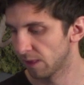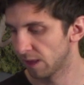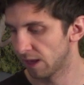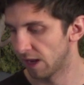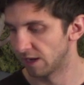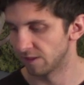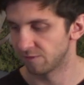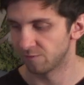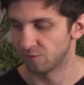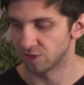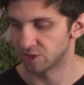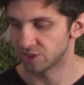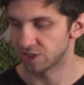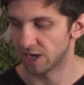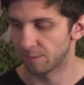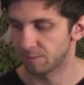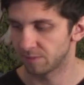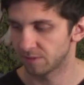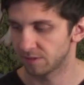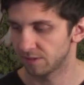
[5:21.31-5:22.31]
and his
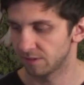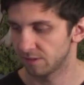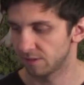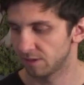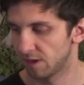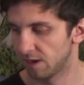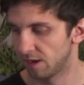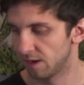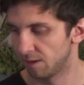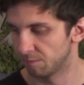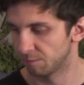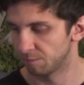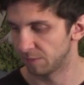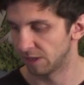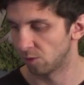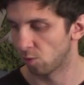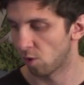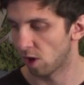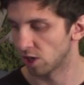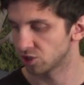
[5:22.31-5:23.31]
footsteps
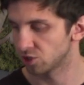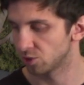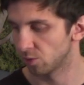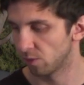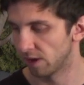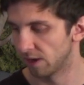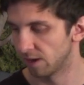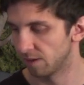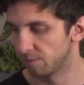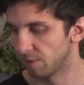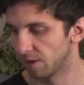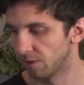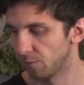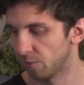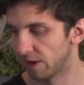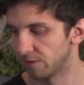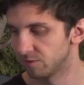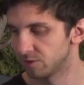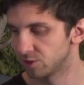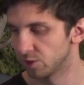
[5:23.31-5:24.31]
being washed away by the
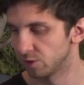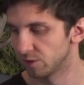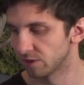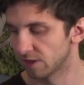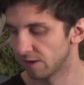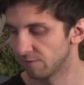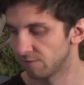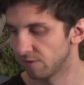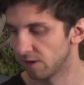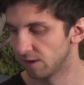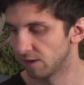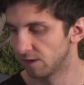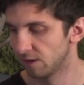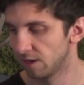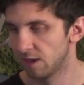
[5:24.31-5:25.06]
waves too is kind of fun.